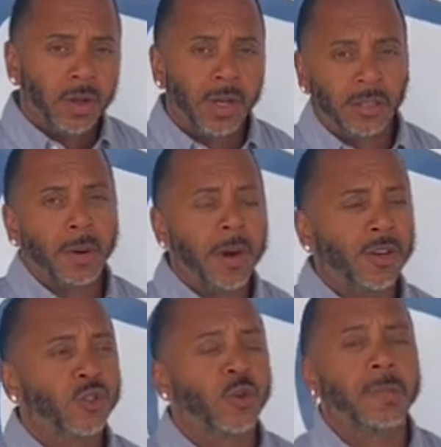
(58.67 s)
Hey, double
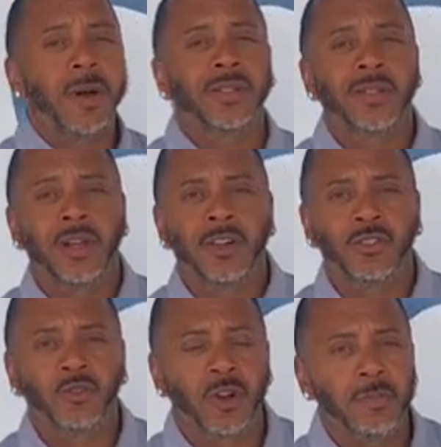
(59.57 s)
honors to the apostles, the
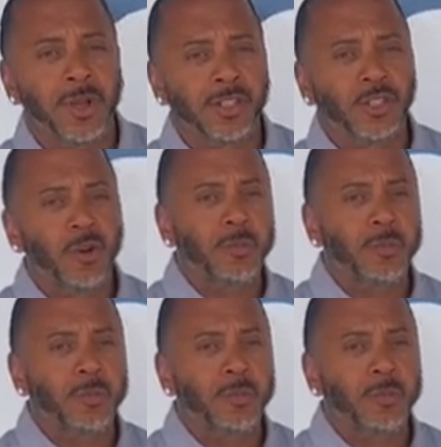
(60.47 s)
elders of Great Millstone.